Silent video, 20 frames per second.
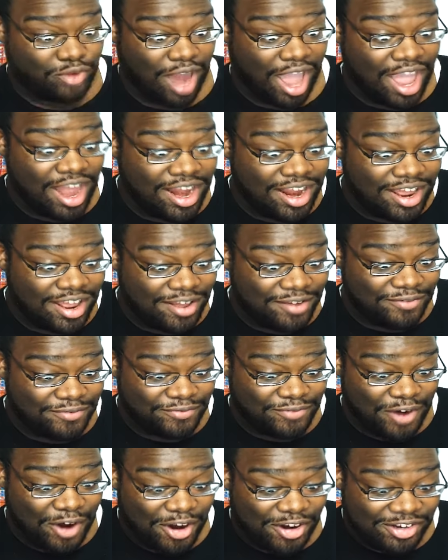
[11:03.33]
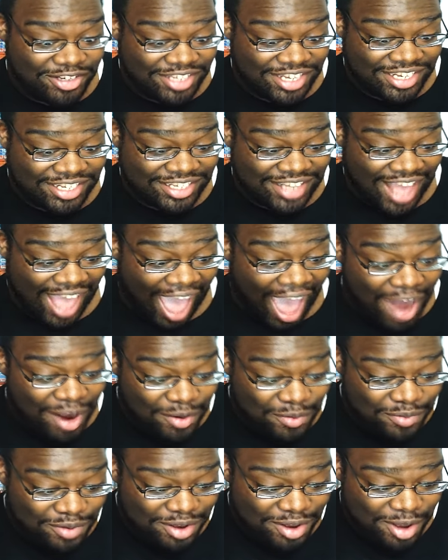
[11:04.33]
Red versus
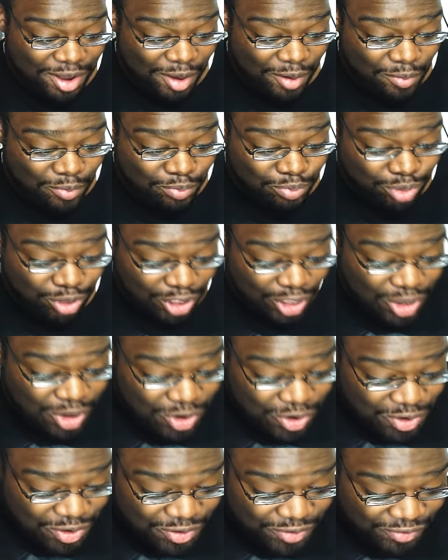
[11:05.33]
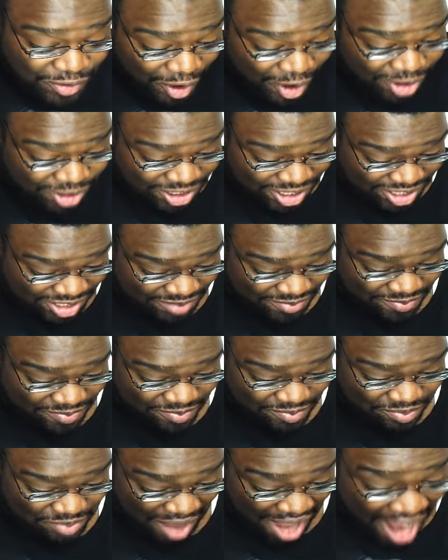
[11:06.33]
Adam, Blue versus
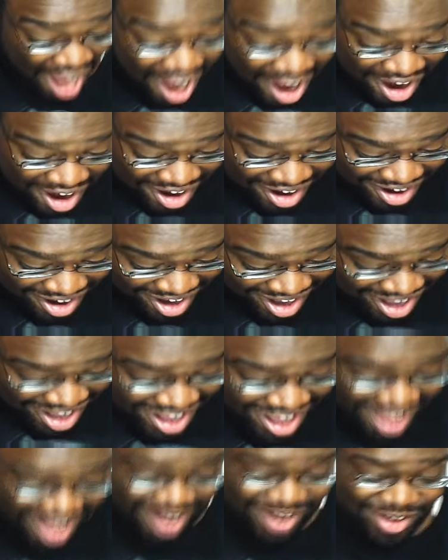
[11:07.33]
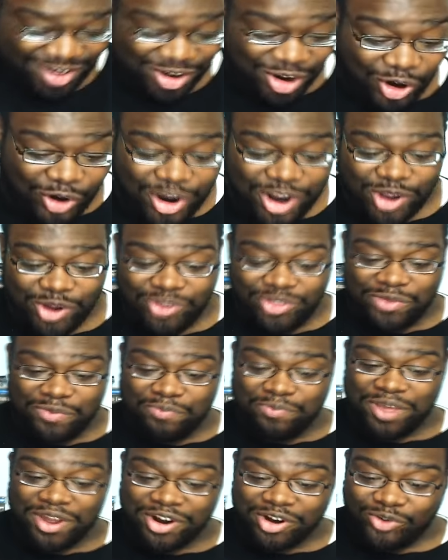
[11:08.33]
Pear, and Toriko in
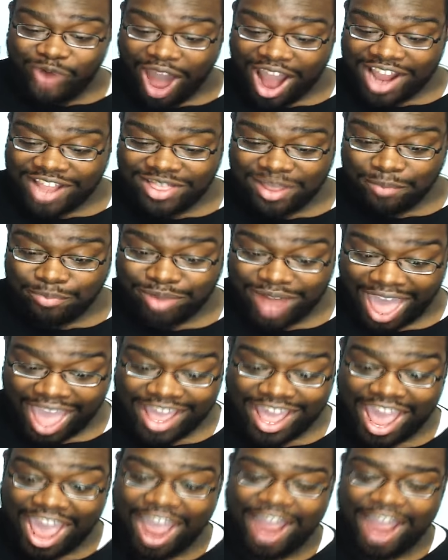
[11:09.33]
the middle rocking the black